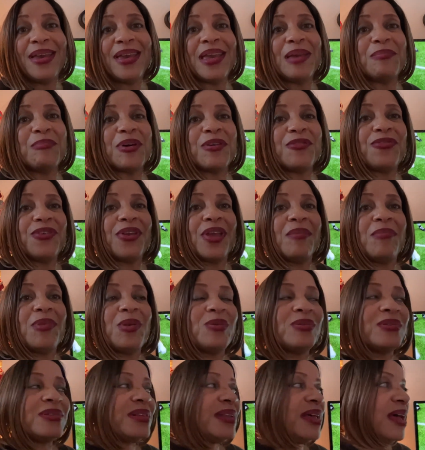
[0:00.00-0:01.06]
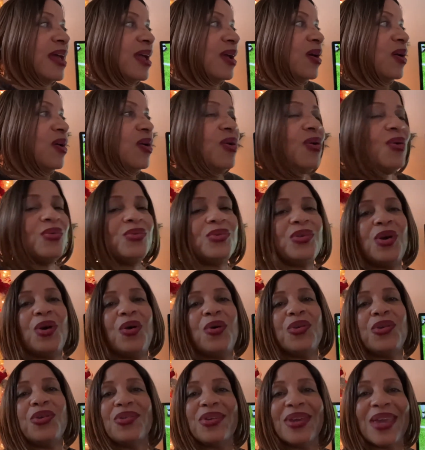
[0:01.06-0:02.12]
And my family was like, oh no,
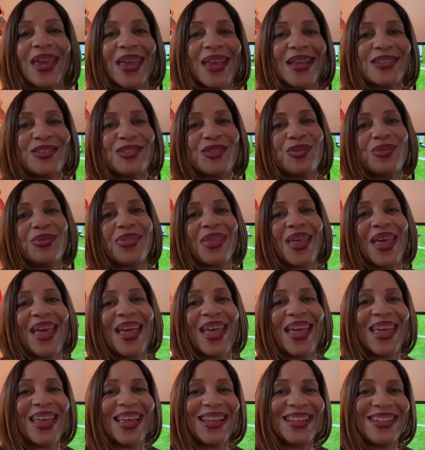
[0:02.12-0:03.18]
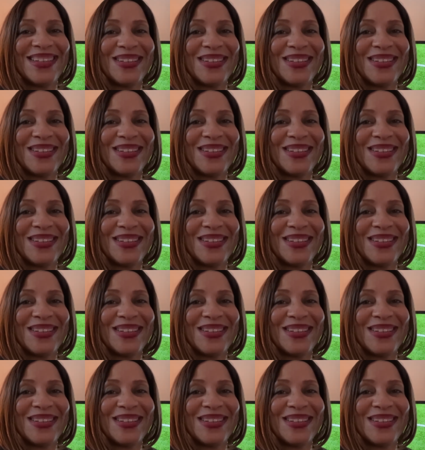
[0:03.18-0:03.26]
you can't do that.